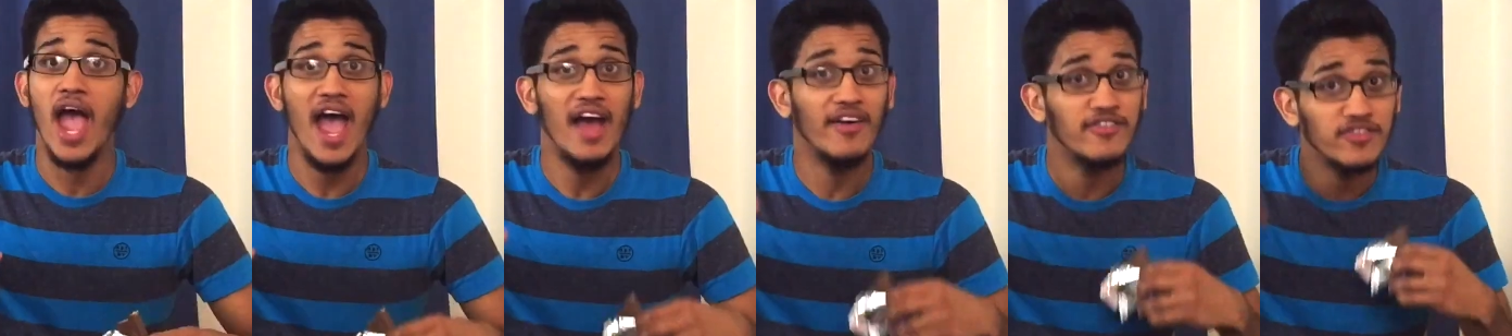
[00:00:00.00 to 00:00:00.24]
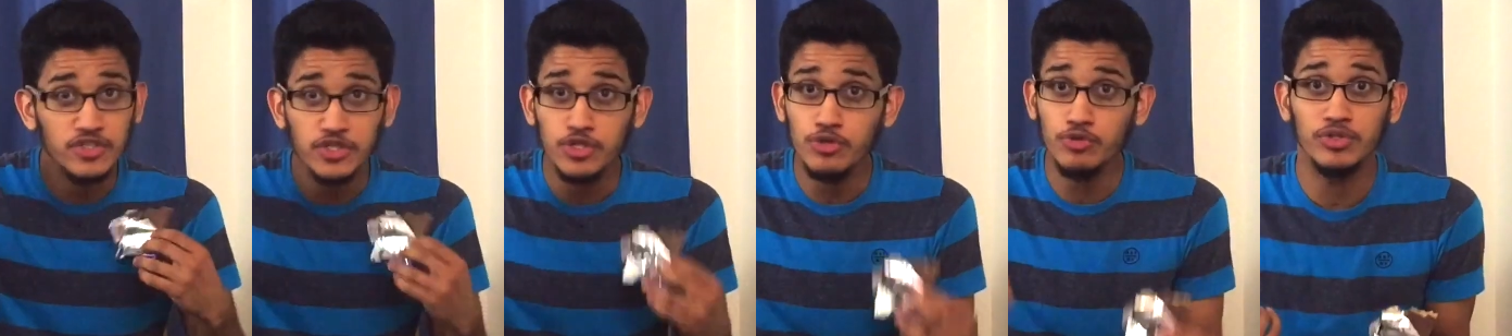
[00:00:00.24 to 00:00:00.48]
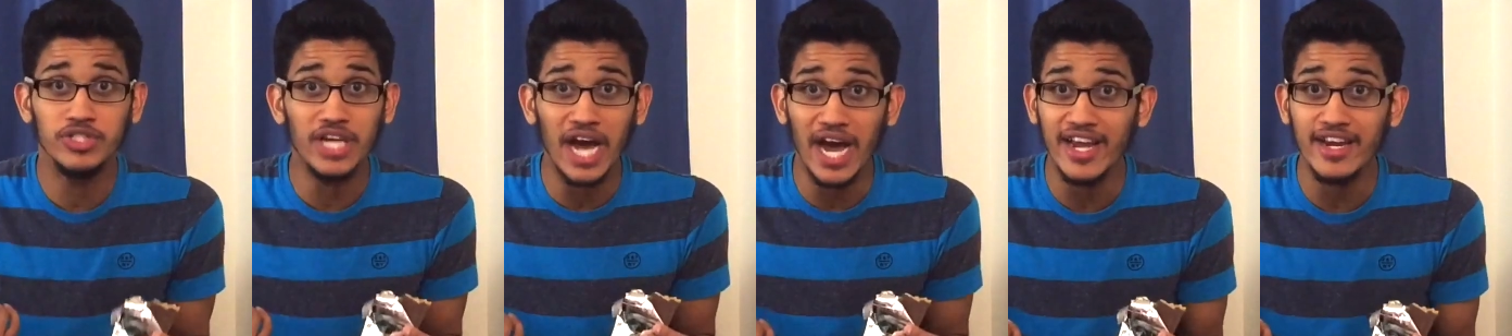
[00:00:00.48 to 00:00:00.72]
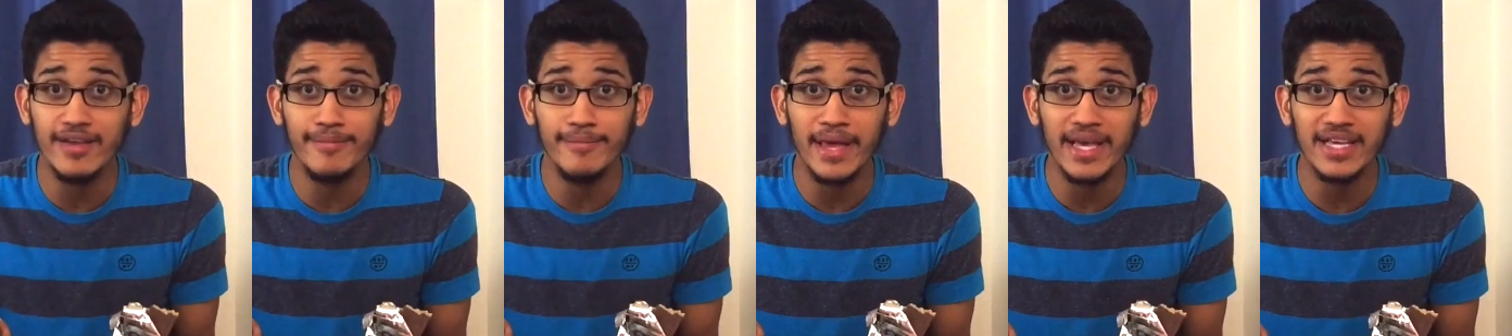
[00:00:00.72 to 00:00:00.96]
After you
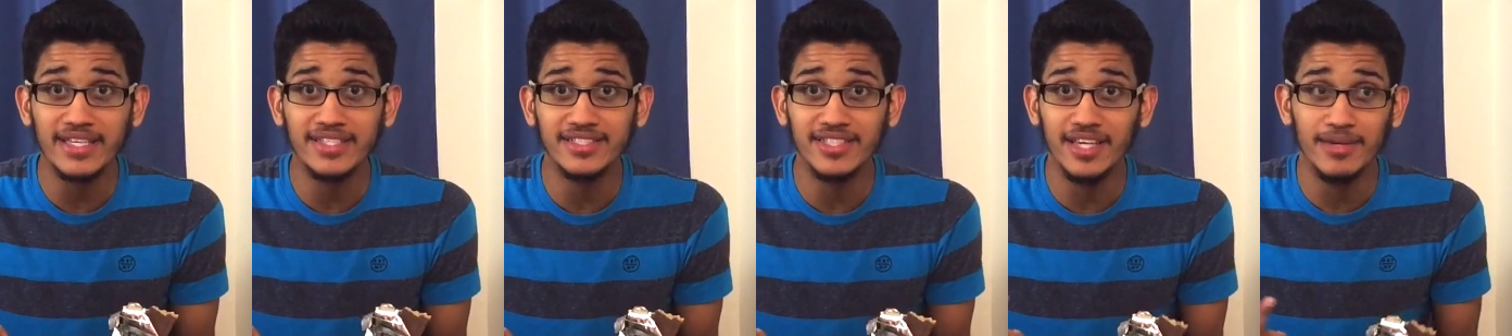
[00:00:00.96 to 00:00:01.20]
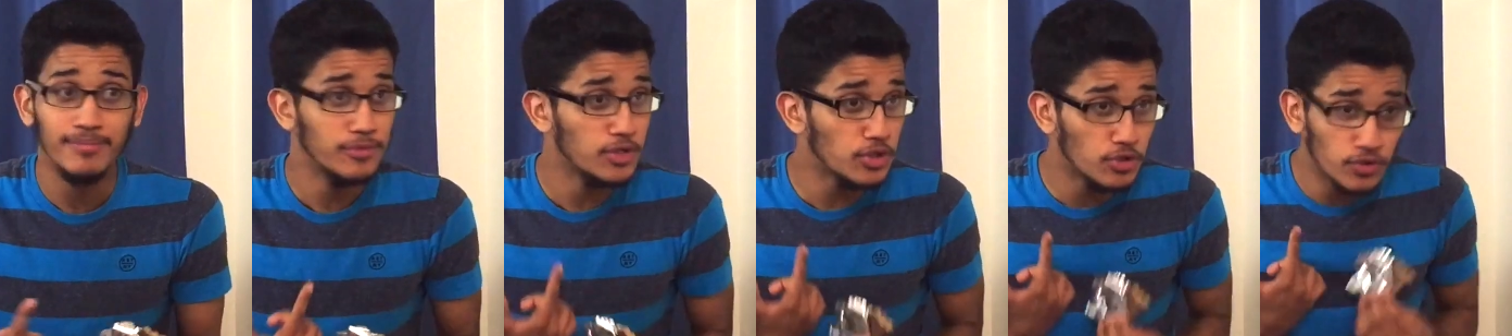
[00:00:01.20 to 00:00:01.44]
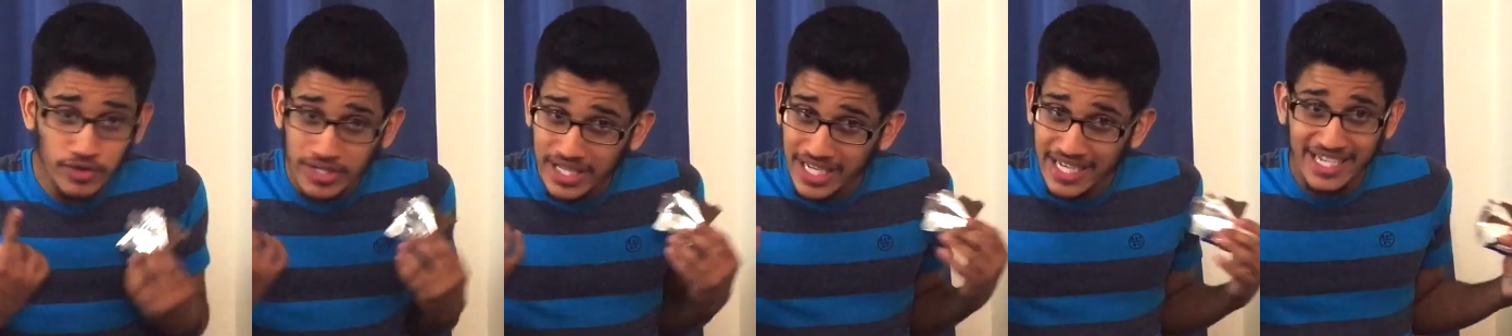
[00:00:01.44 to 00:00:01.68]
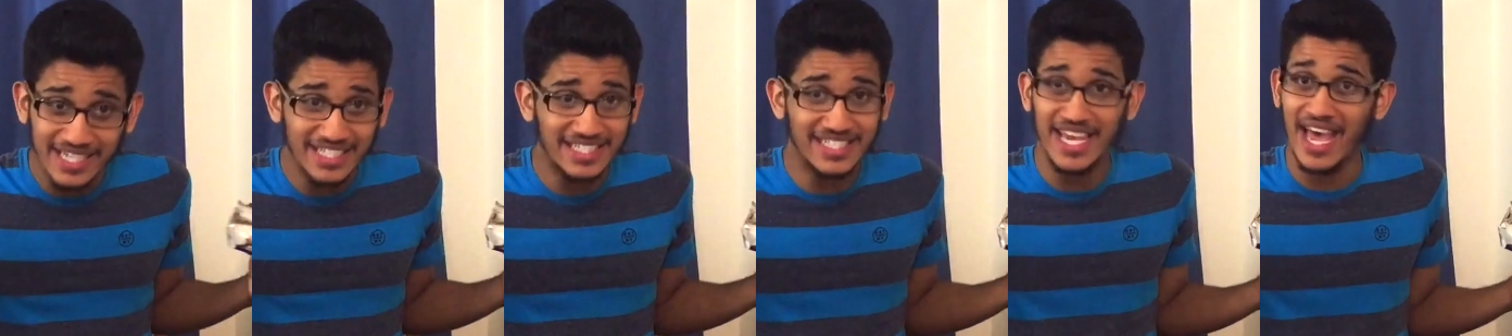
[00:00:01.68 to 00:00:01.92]
Dynamax them, you don't need
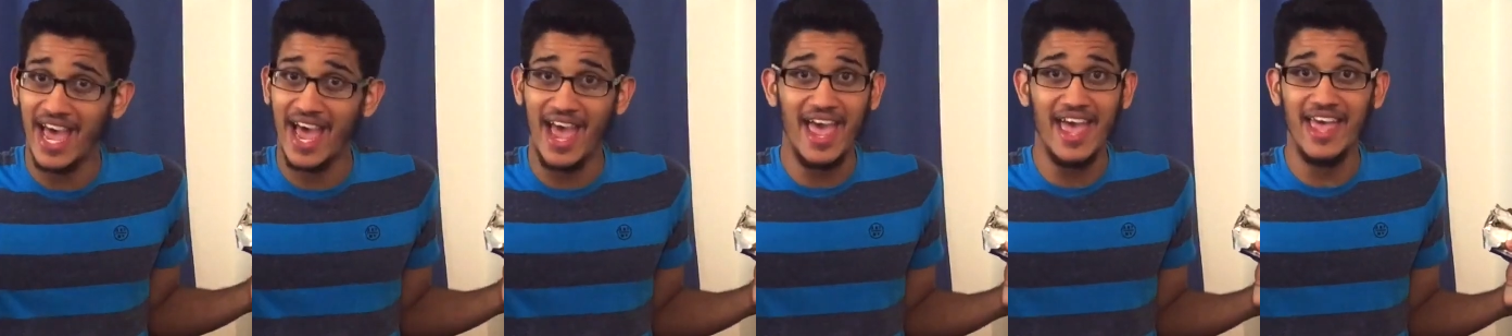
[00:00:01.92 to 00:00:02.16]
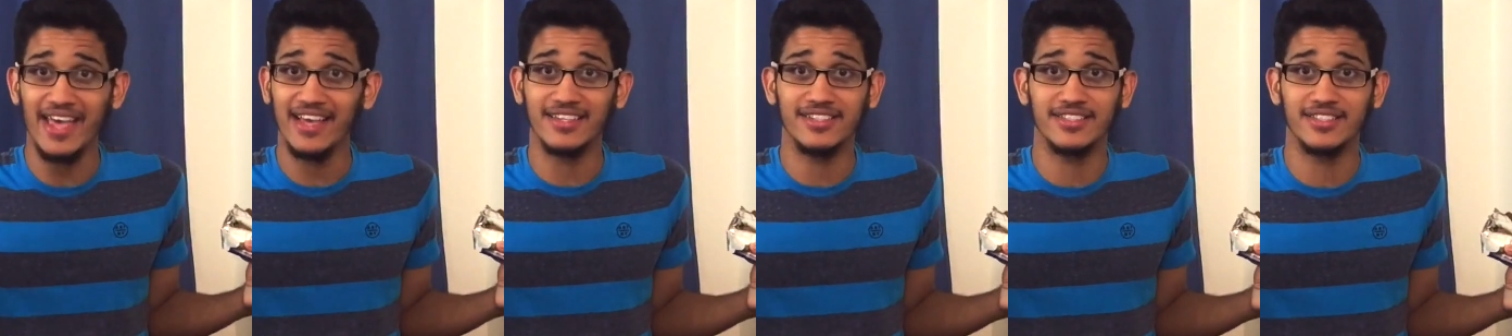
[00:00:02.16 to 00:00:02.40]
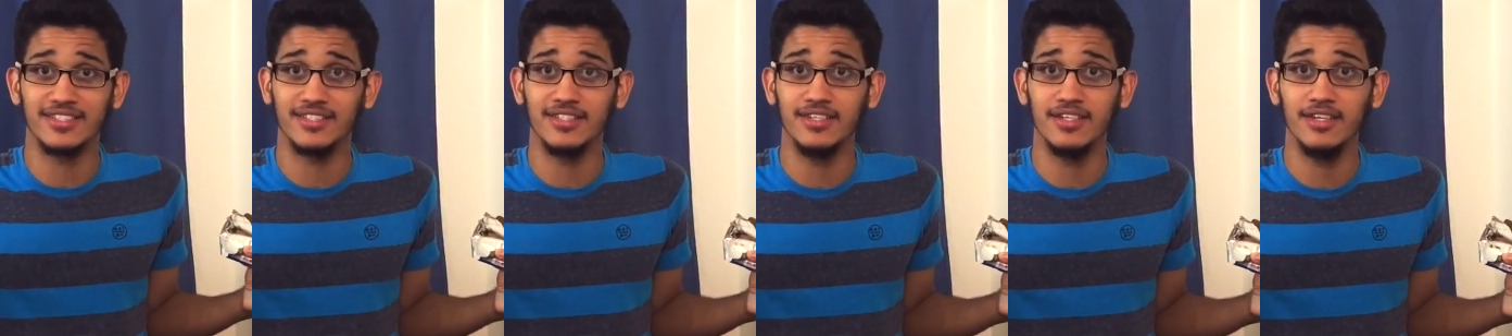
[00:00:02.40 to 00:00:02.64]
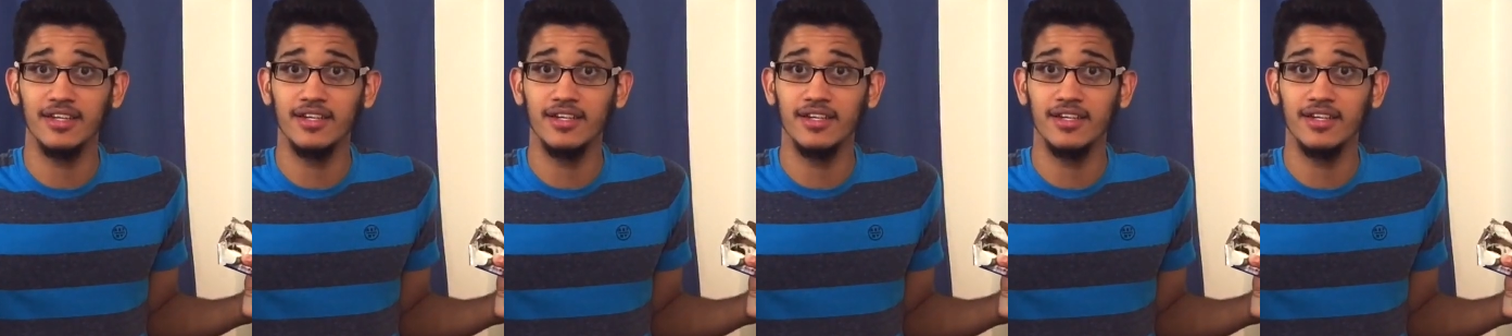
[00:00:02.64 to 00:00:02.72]
attacks.